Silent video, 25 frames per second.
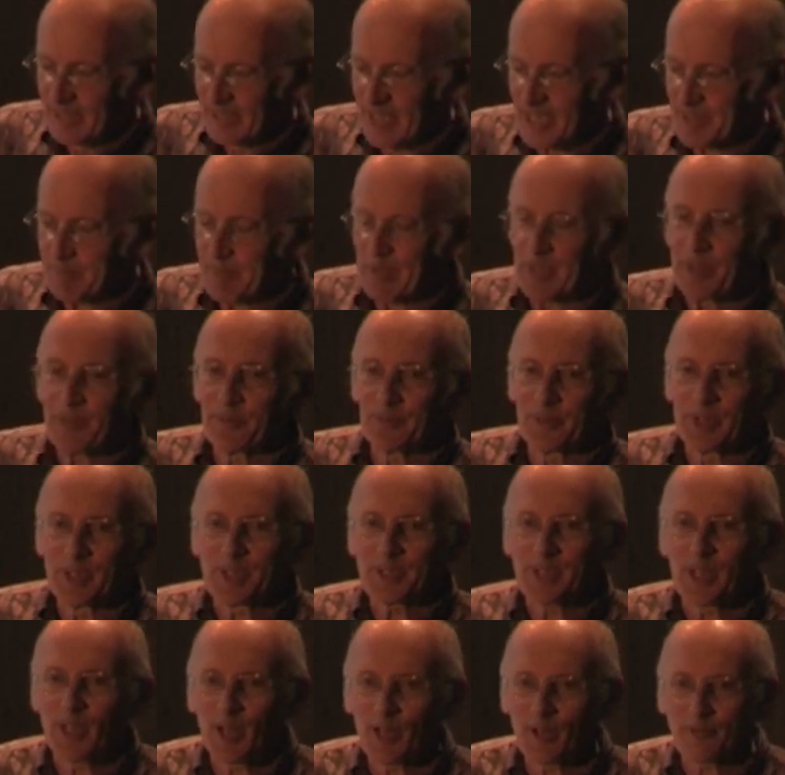I spent the
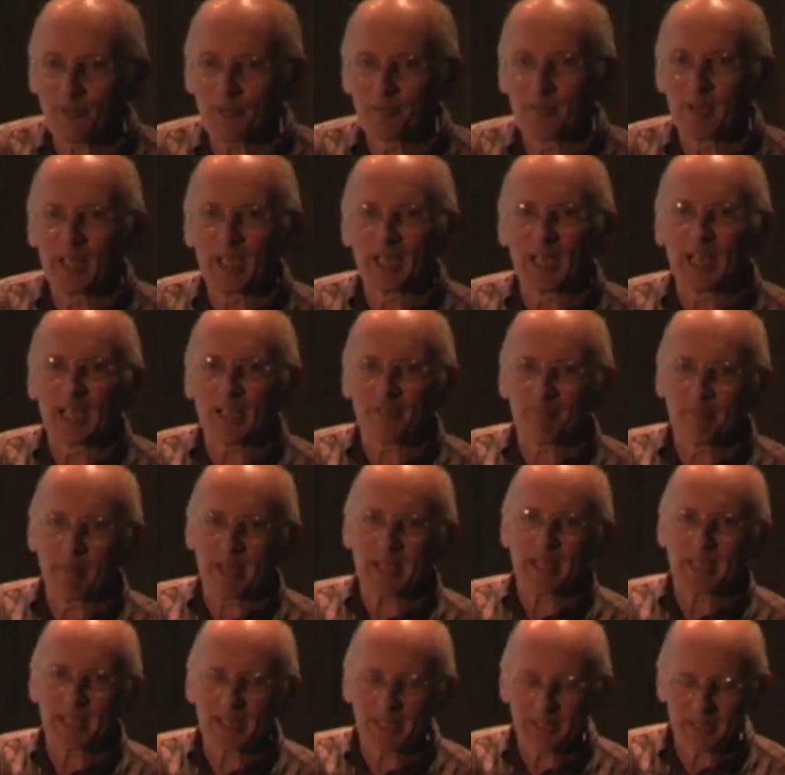first half of my life
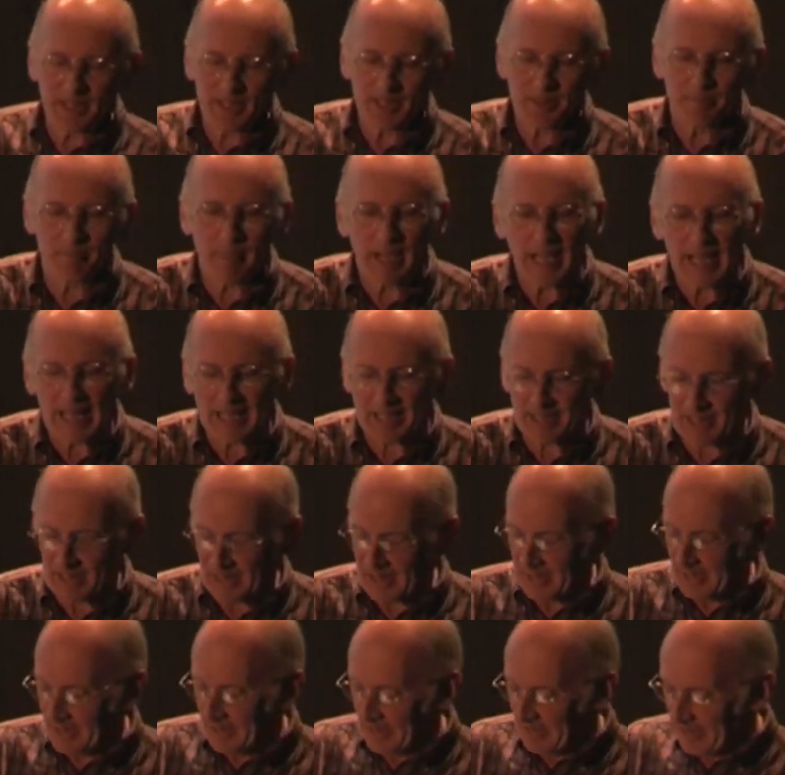making things
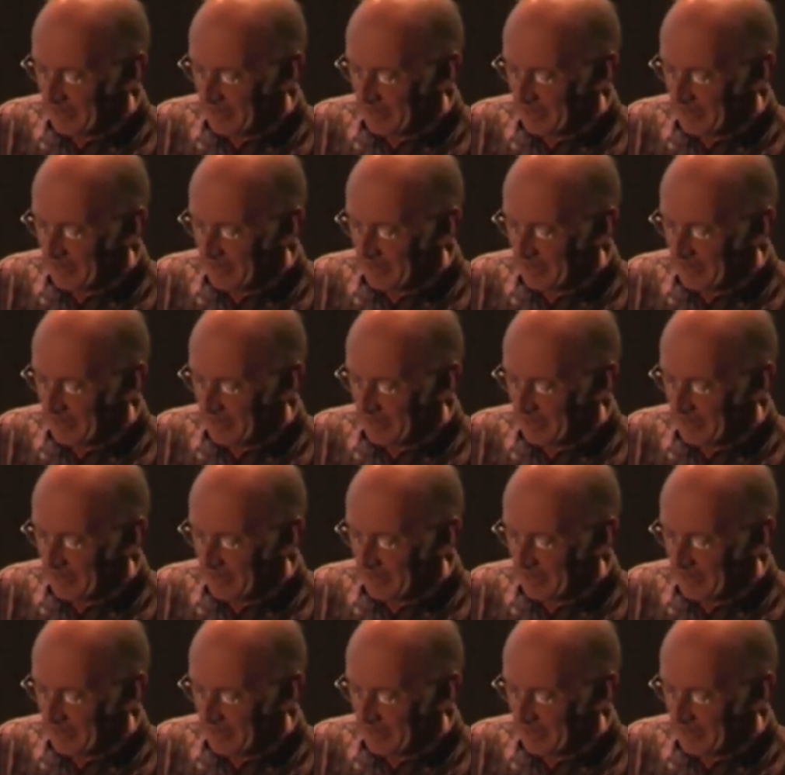badly.